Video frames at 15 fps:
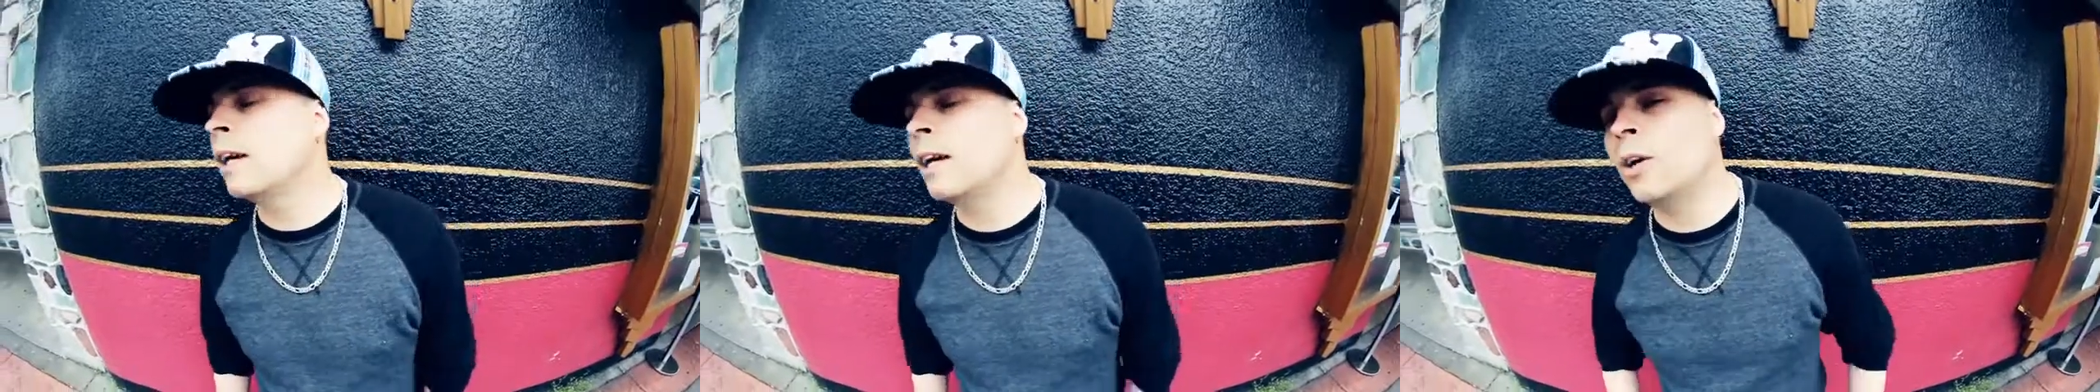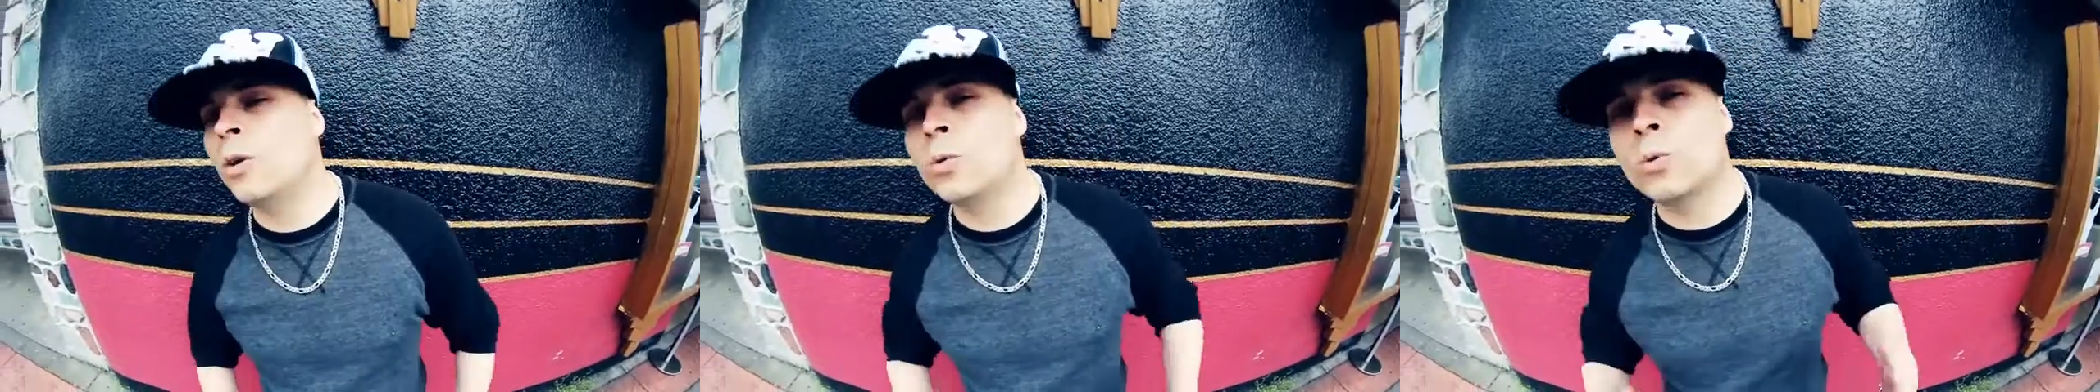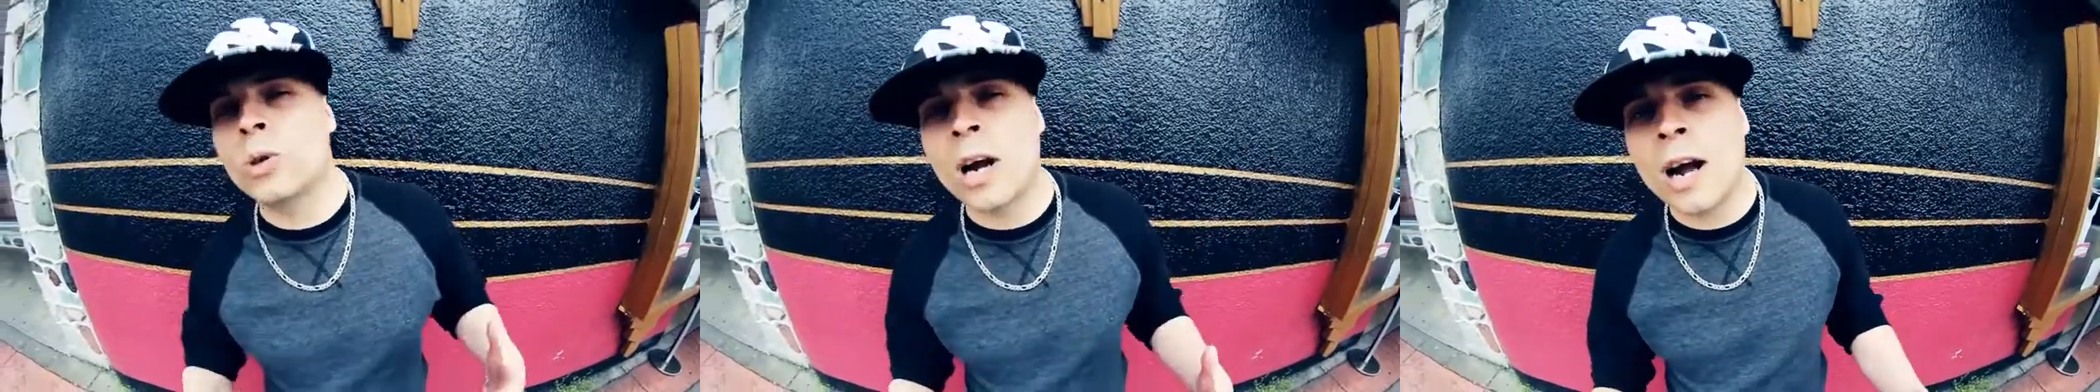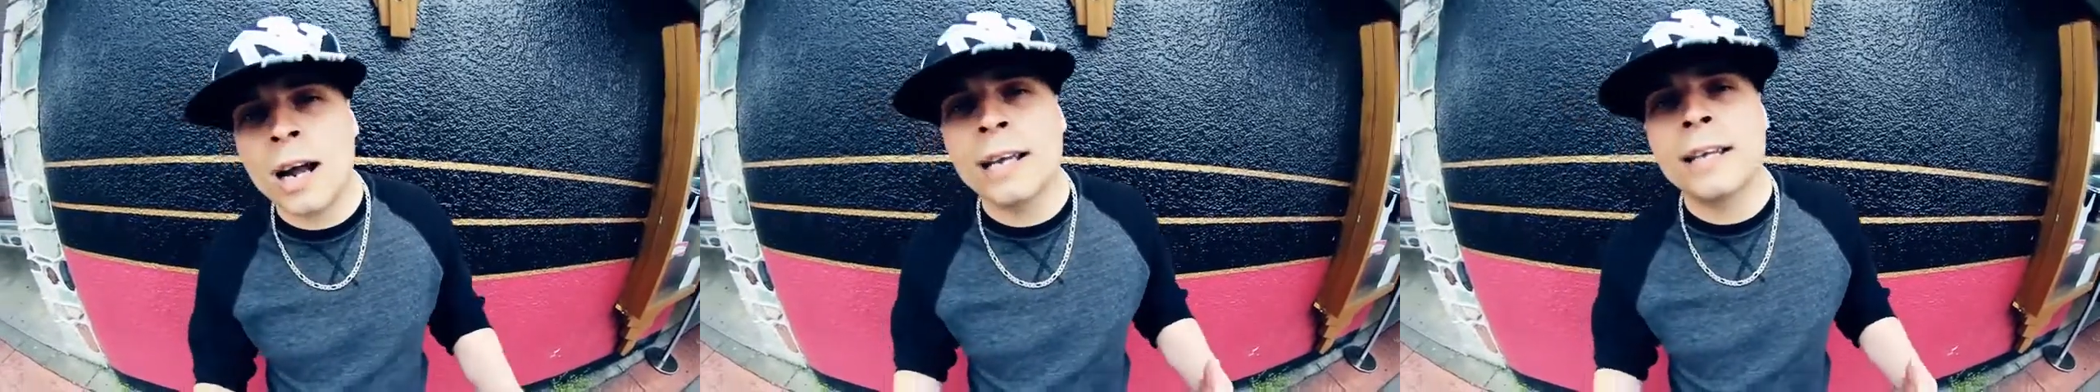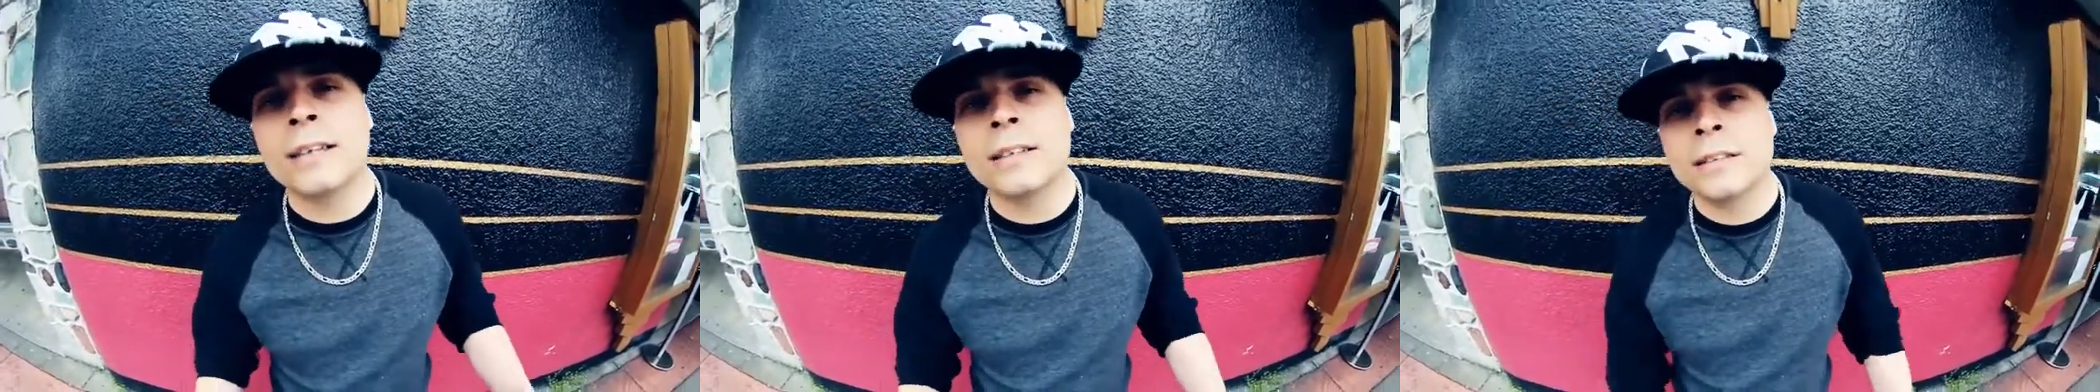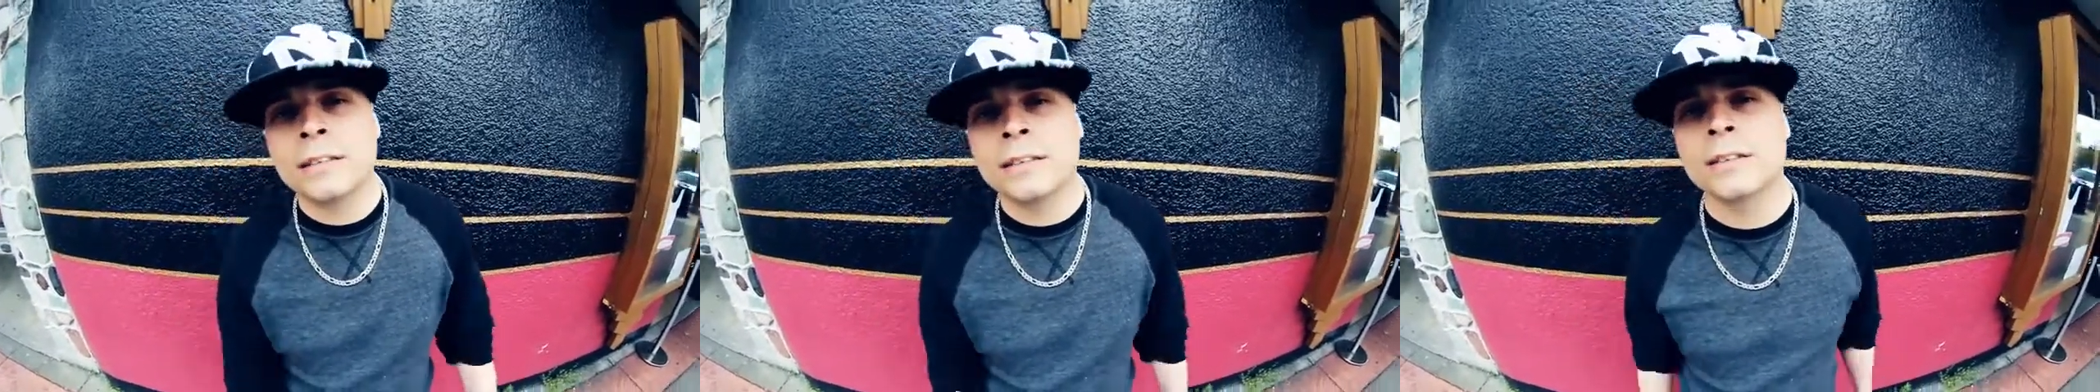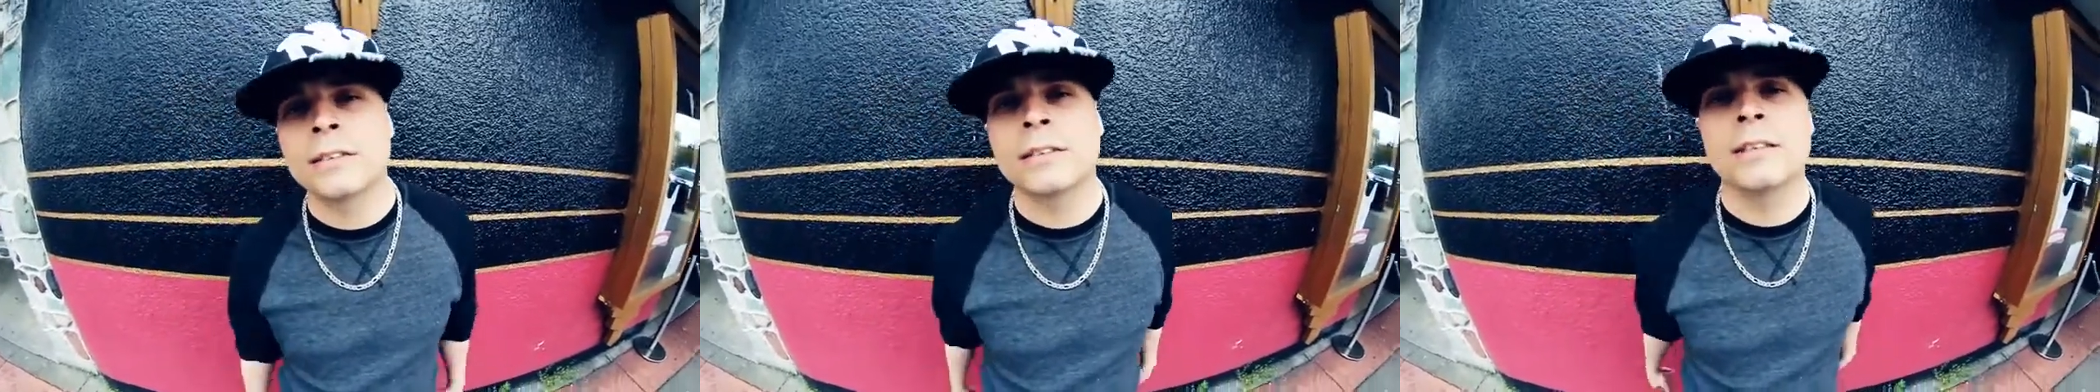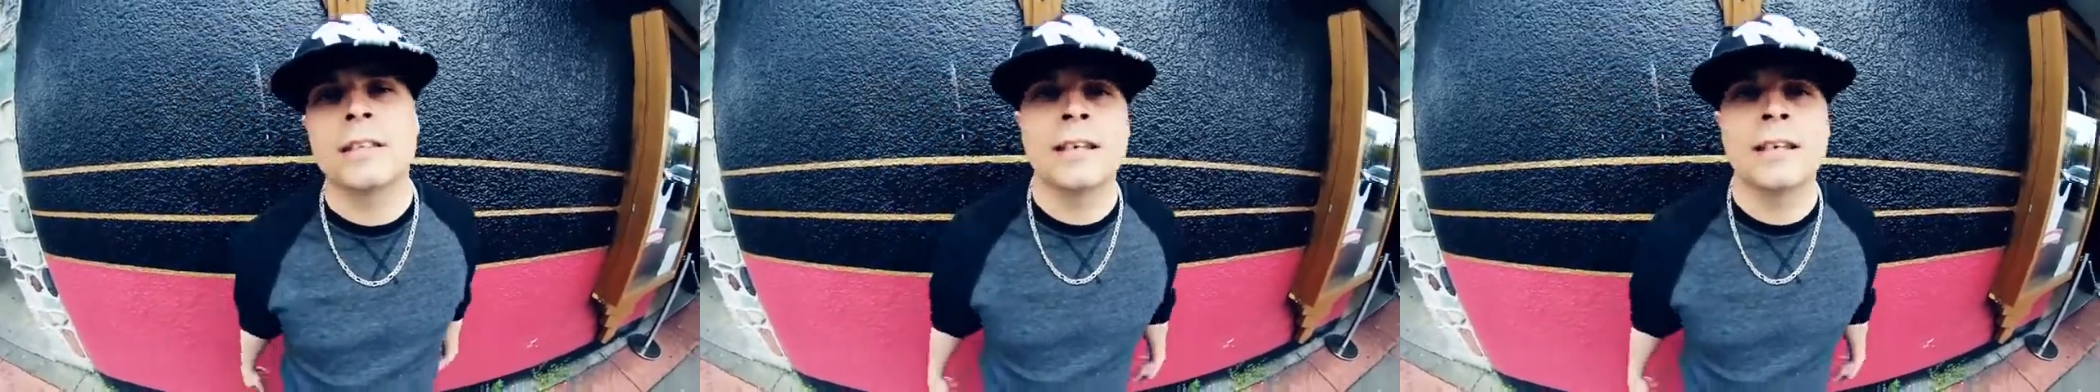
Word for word: We got Orion